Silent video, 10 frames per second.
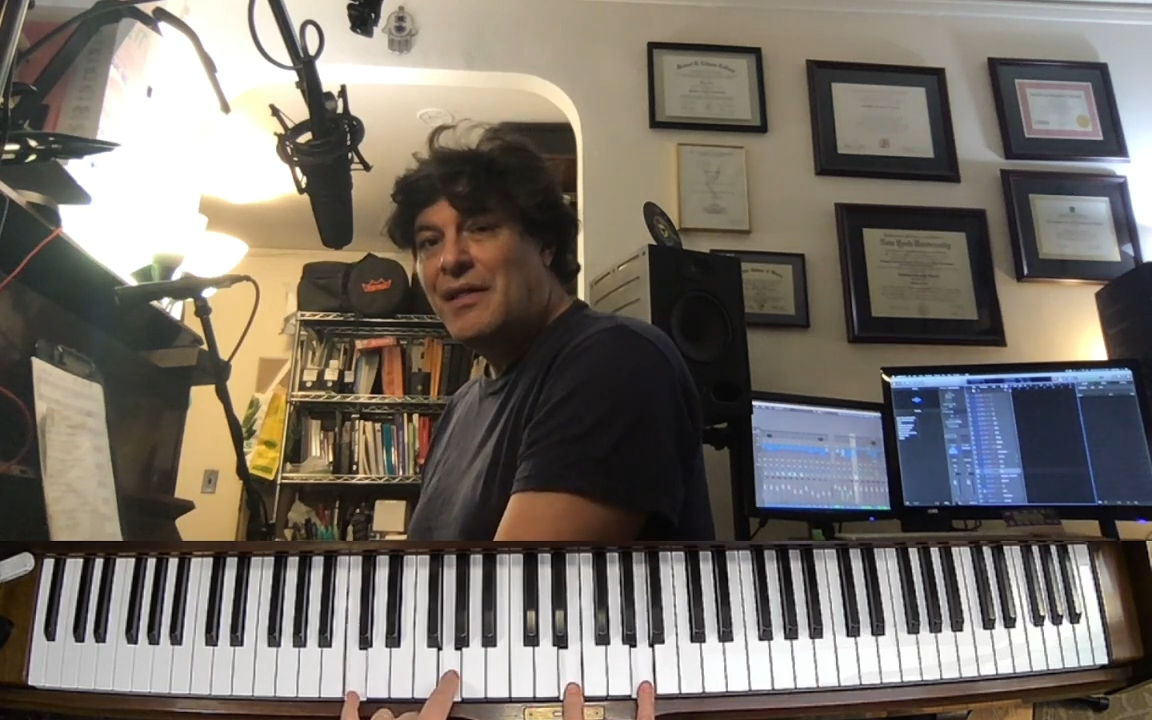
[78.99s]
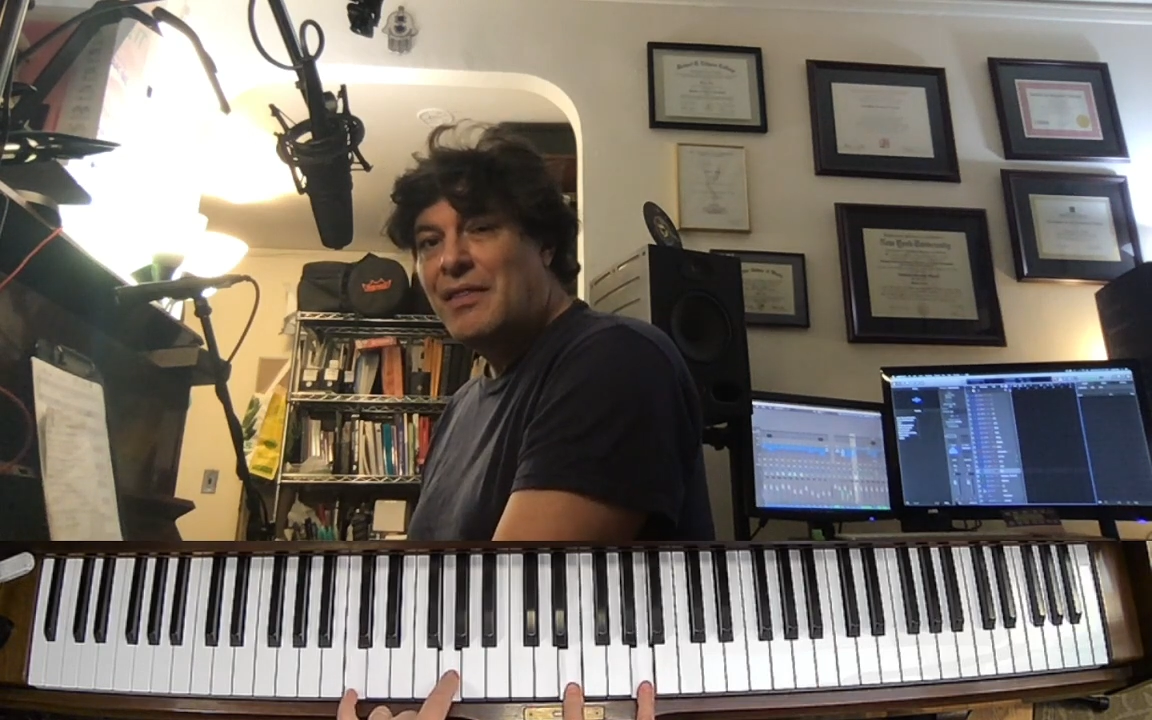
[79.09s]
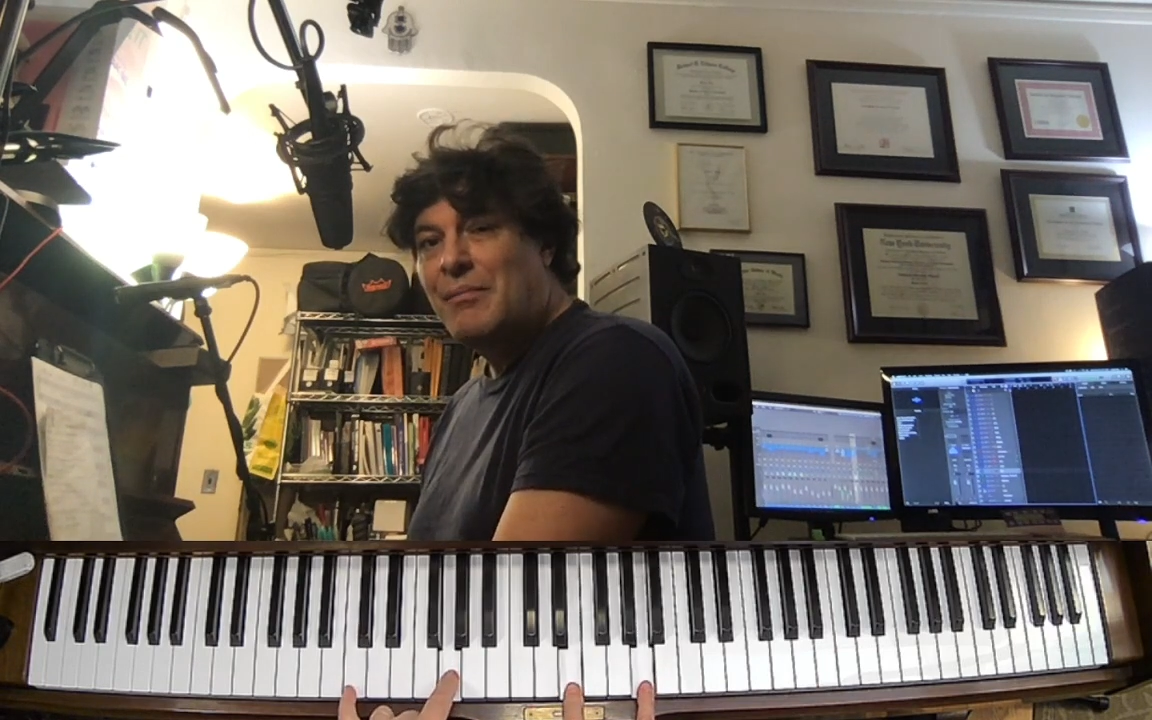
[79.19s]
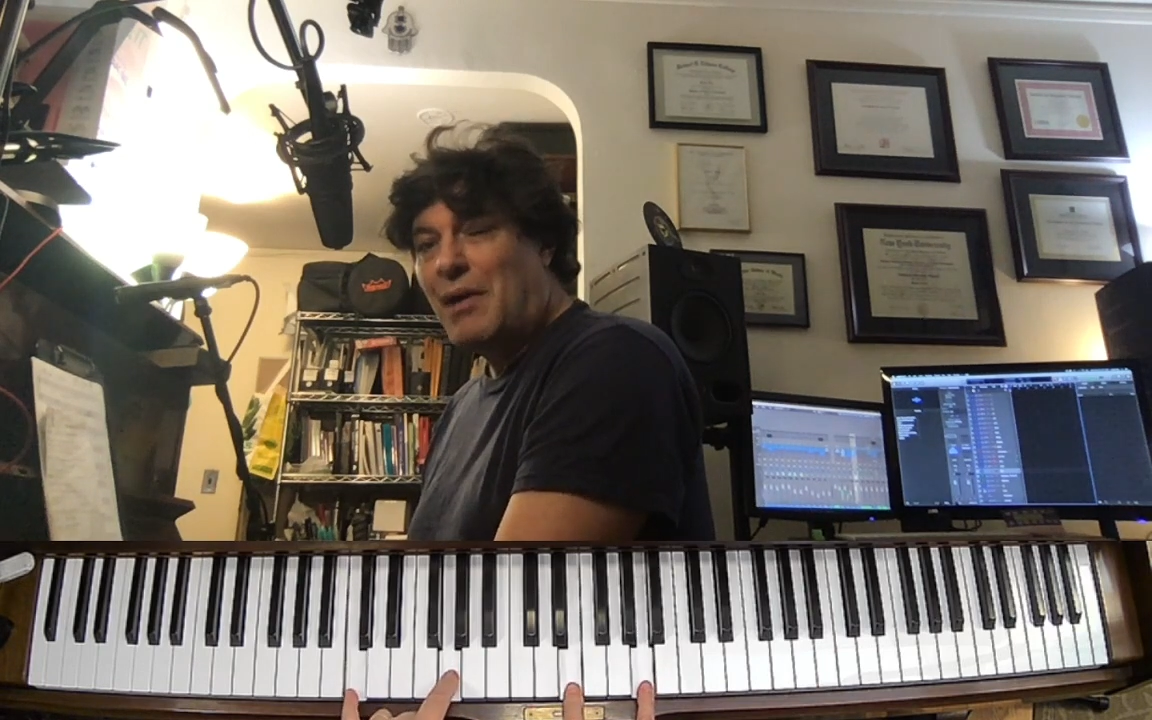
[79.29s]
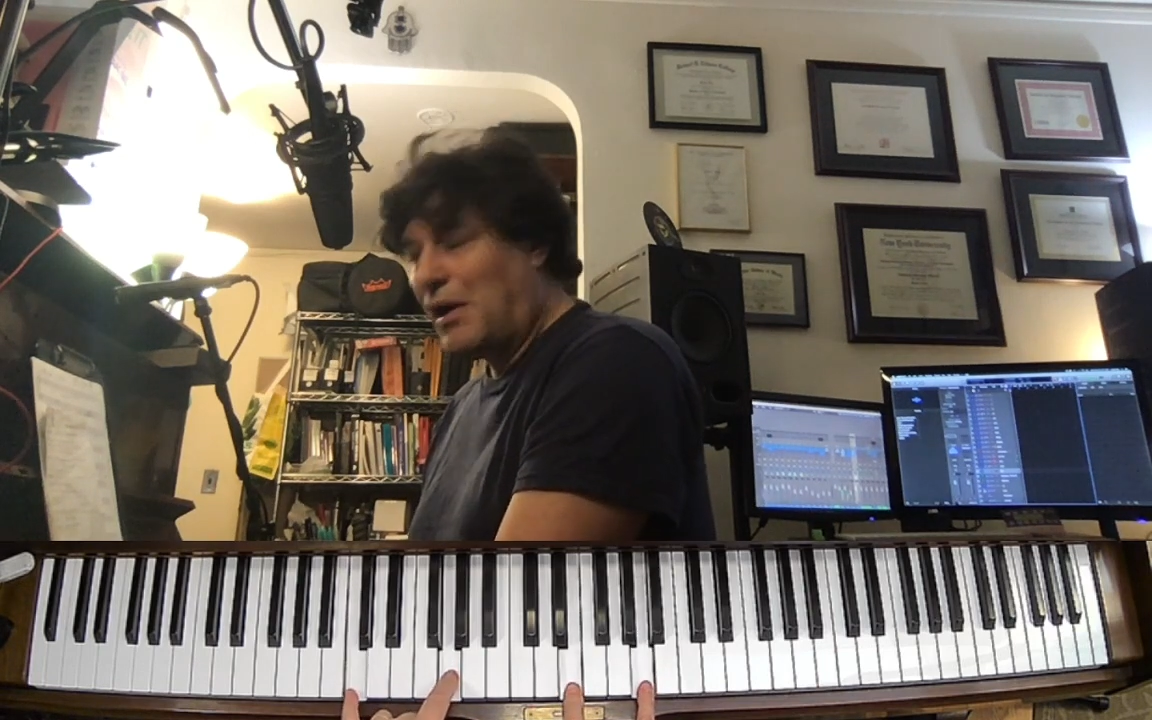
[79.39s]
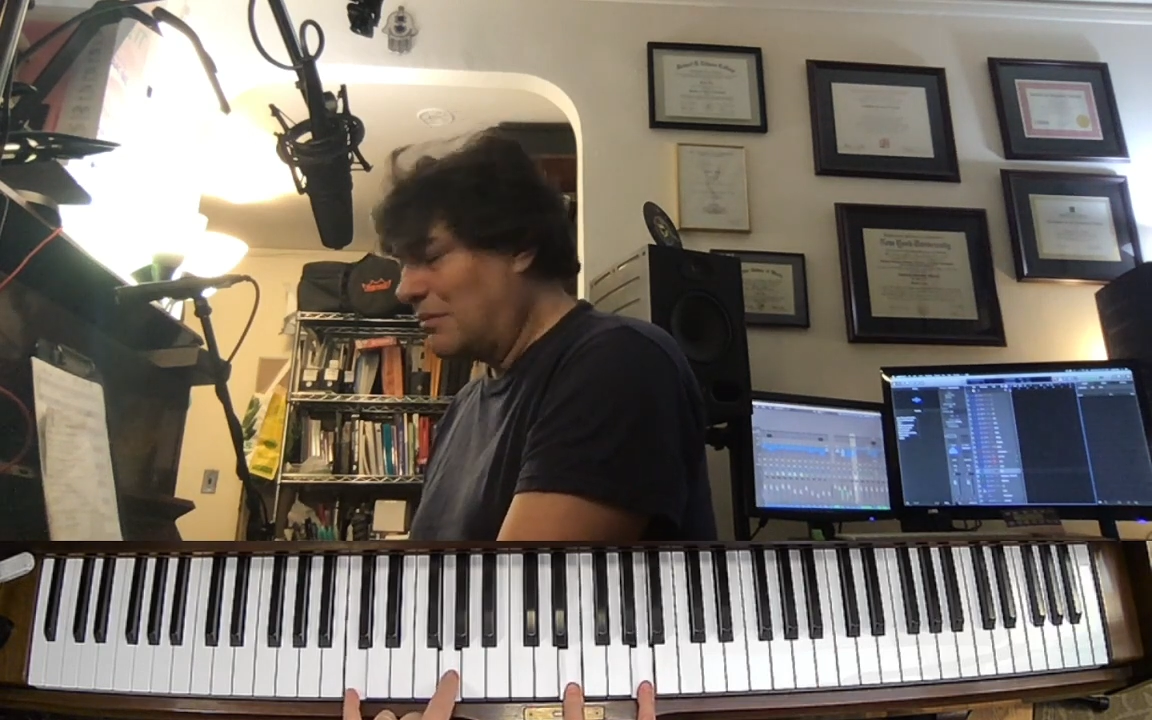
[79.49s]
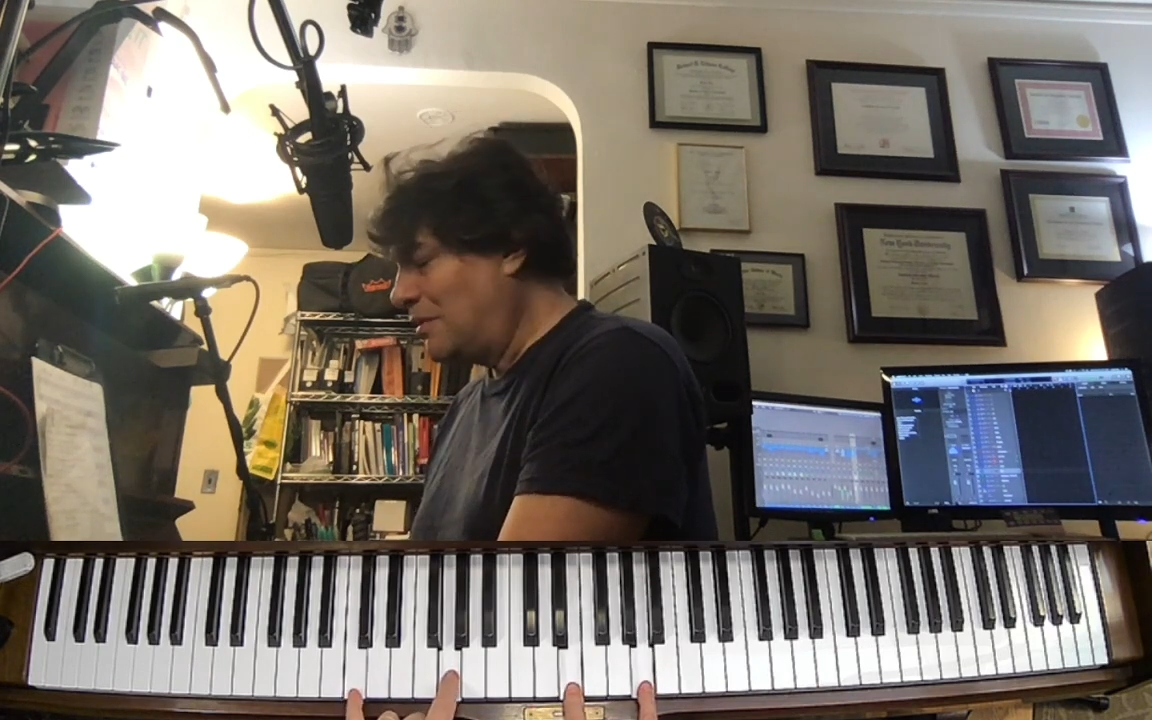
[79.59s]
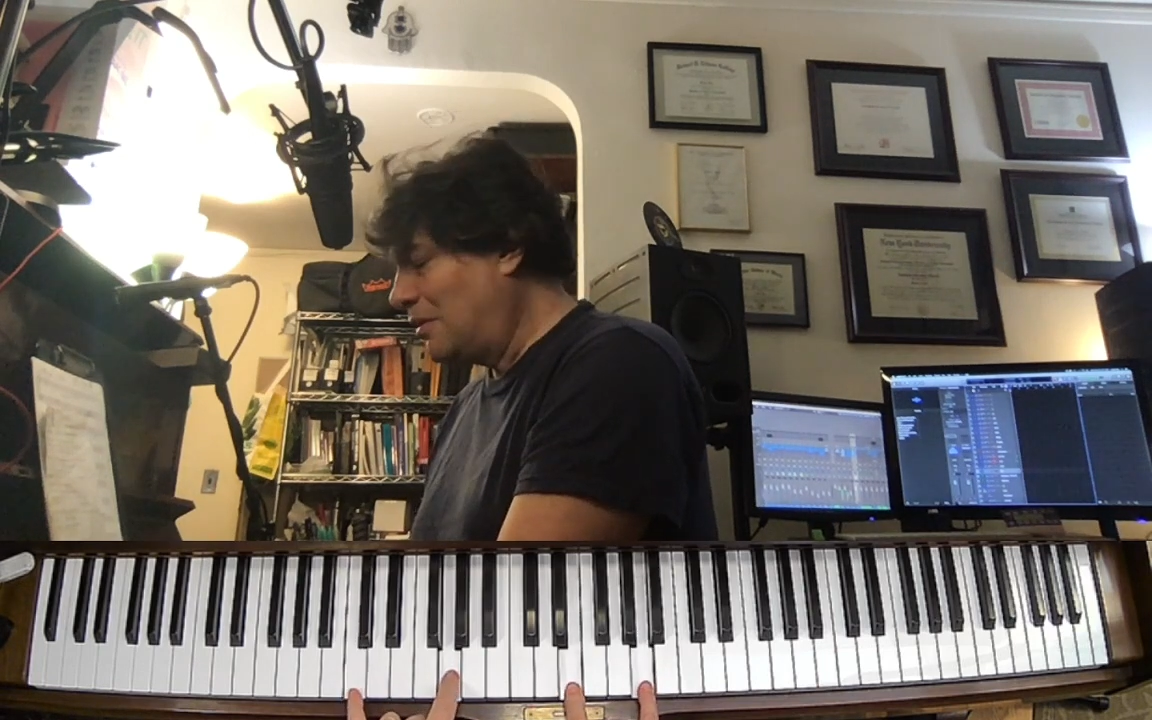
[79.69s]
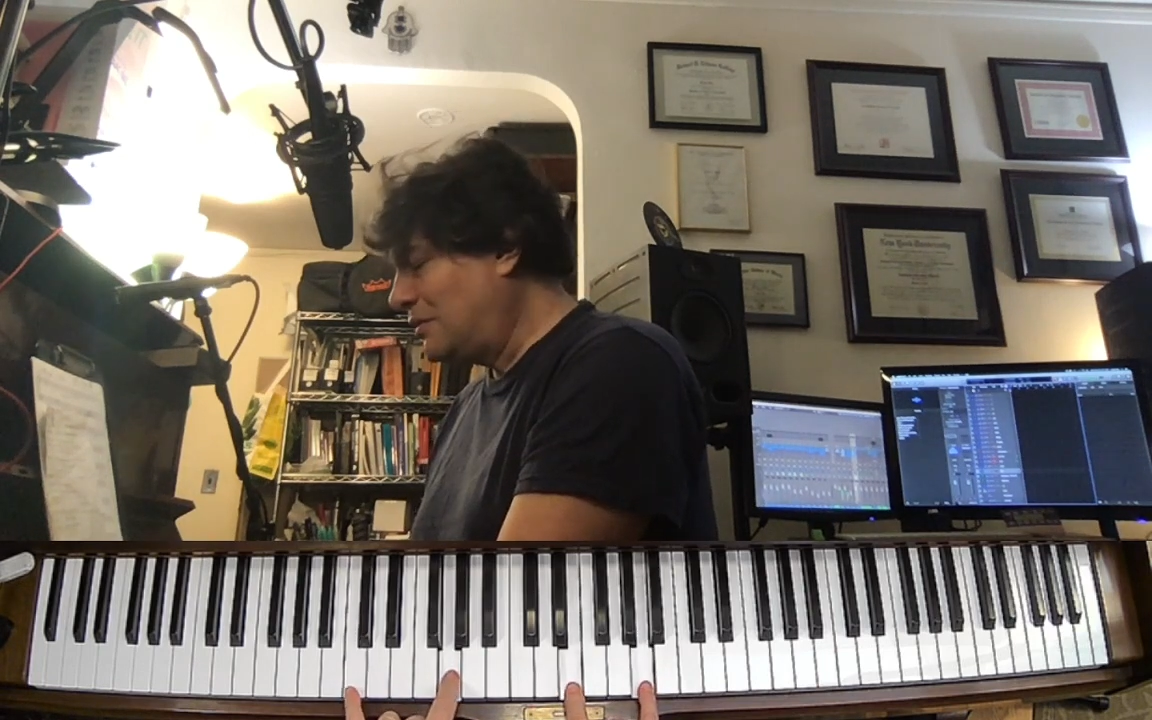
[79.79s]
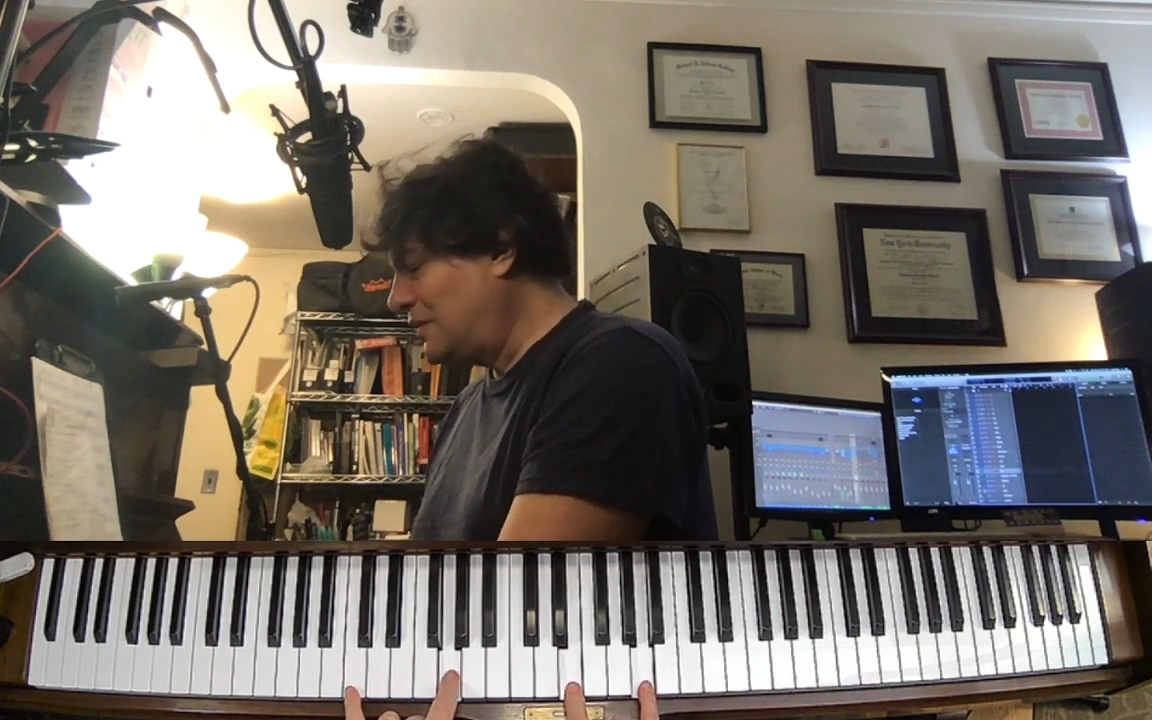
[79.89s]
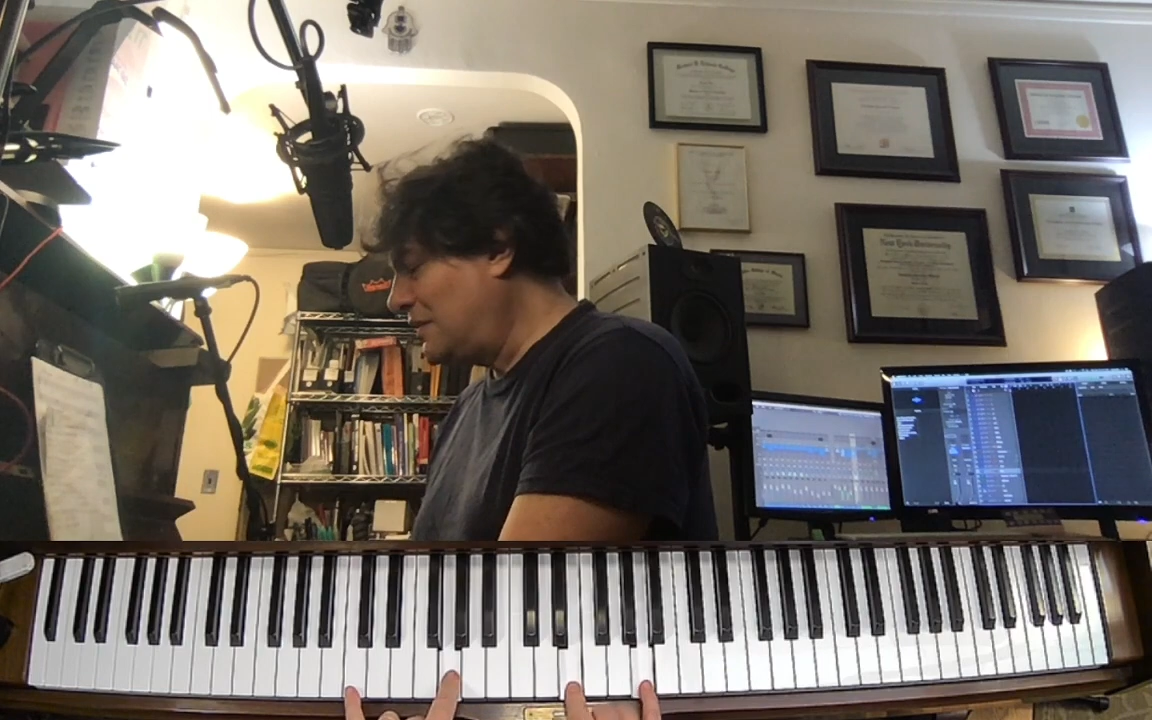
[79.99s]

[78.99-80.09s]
the bottom note to the